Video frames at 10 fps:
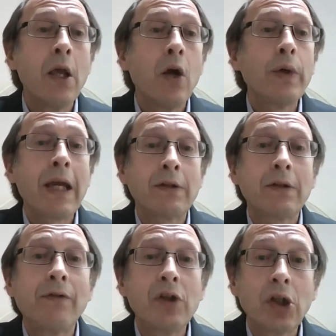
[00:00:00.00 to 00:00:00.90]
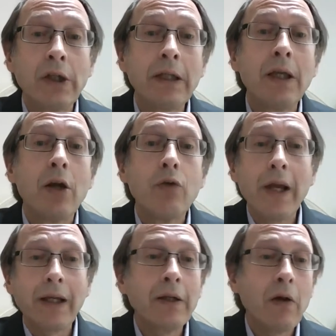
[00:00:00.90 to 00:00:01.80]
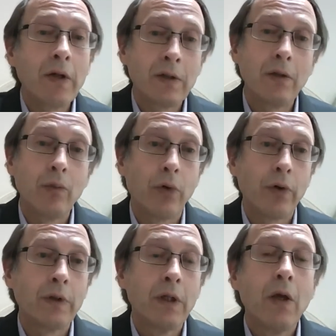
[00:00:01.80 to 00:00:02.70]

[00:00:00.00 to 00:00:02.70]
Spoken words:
or he has to visually recognize the word,